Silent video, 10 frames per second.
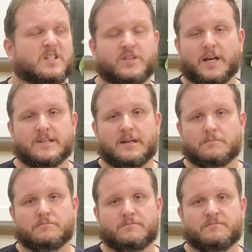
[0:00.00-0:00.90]
Just check it
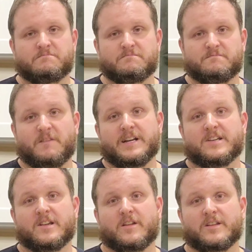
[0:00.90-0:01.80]
out. Find
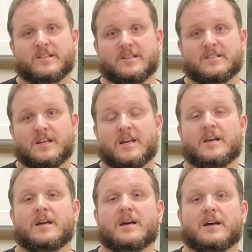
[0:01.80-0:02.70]
us on all these things.
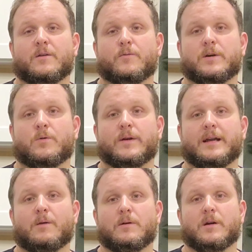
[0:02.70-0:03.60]
Real
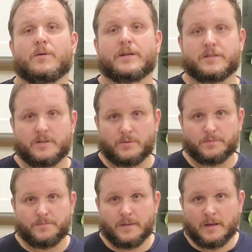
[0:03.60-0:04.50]
quick, I will go
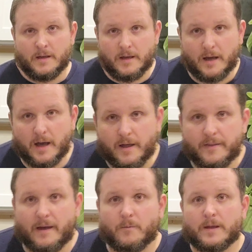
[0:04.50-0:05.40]
into
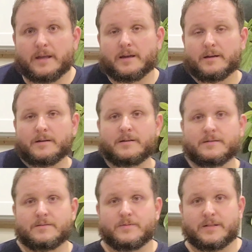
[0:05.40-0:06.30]
that
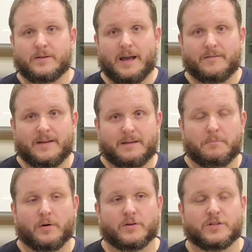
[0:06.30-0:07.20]
we do have a
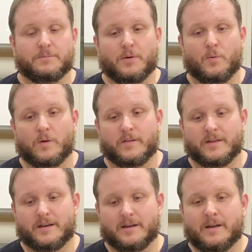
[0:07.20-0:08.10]
partnership
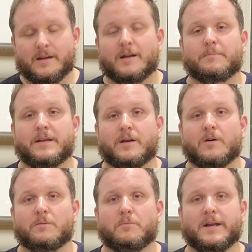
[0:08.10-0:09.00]
with a company
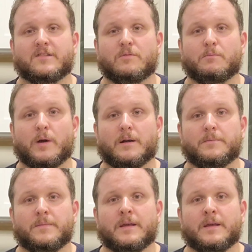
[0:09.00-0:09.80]
called Bright Swimwear.